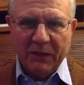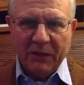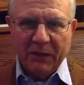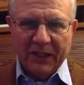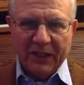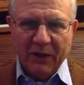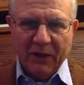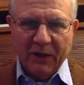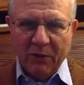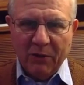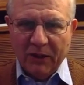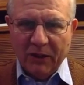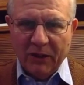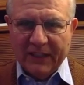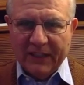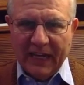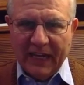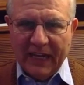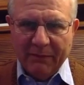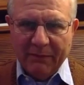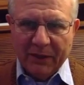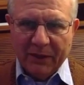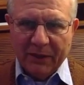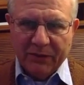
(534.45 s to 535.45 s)
me the whole
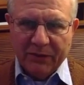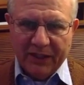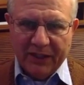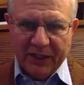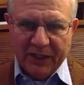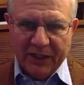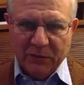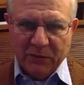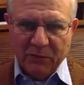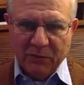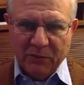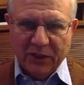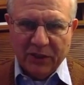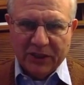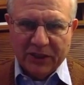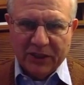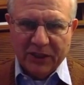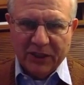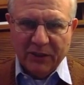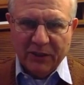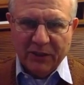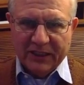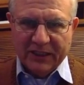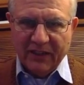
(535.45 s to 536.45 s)
time I was writing this book.
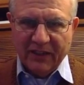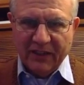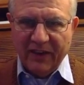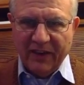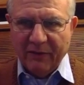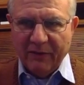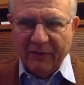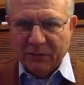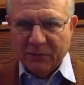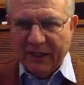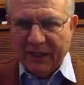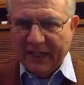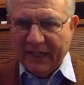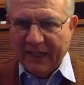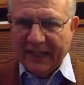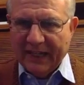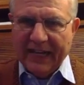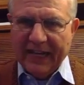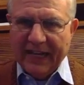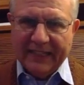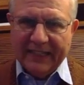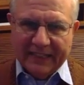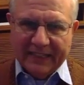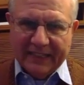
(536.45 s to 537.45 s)
So as if I was being
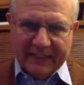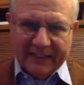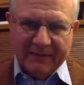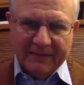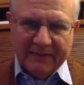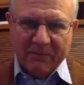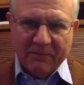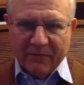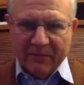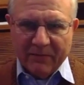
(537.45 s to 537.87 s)
guided.